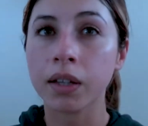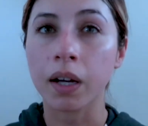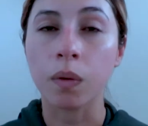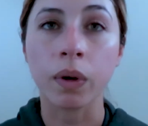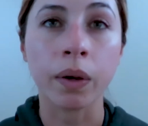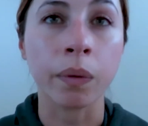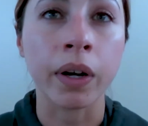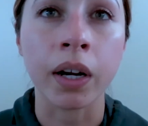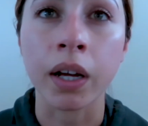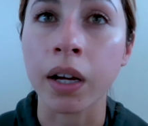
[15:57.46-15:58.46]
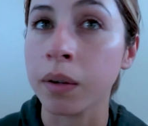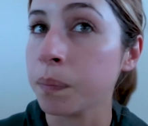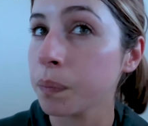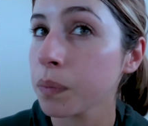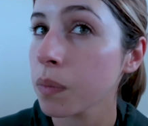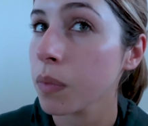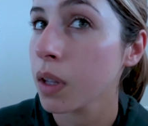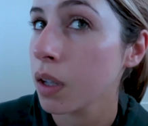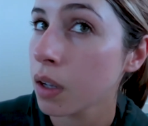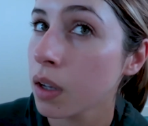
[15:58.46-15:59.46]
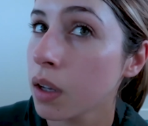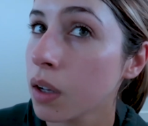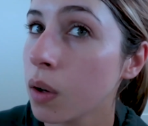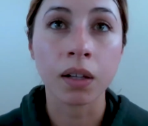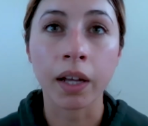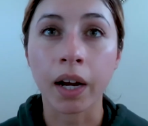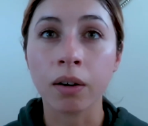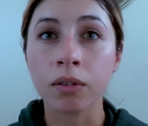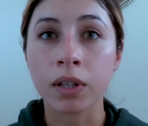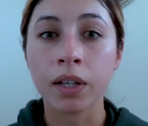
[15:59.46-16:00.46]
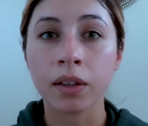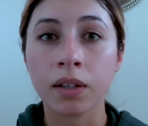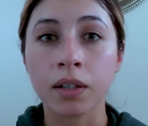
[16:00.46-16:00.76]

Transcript: that way when I like, I don't think